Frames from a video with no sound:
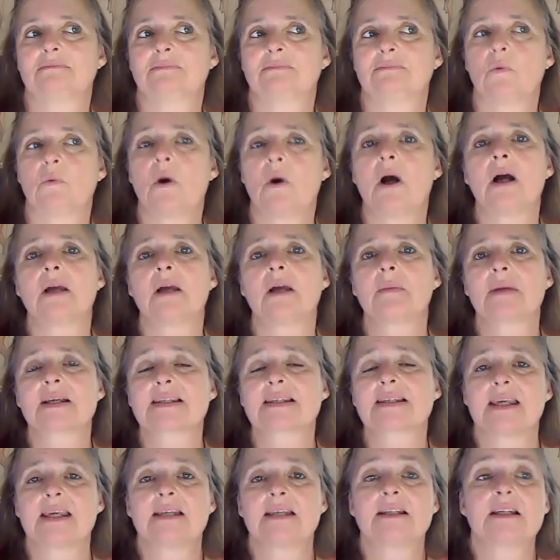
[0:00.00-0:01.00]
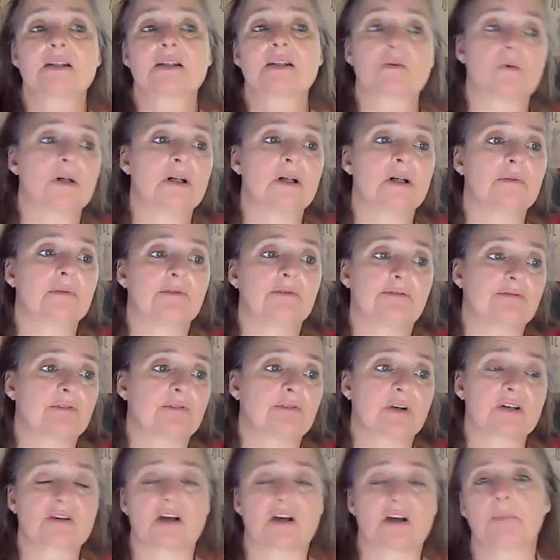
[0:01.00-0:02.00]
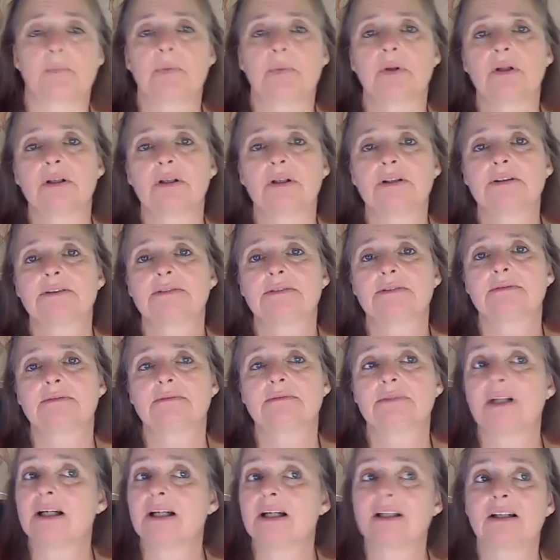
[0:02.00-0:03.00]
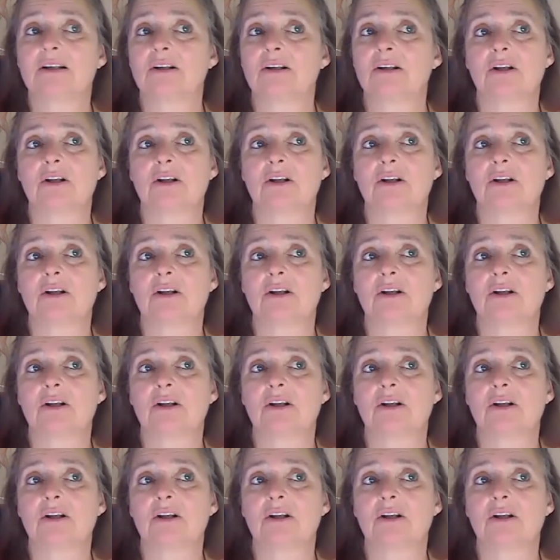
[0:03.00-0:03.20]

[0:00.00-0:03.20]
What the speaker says: Why am I saying this? Well, for example, I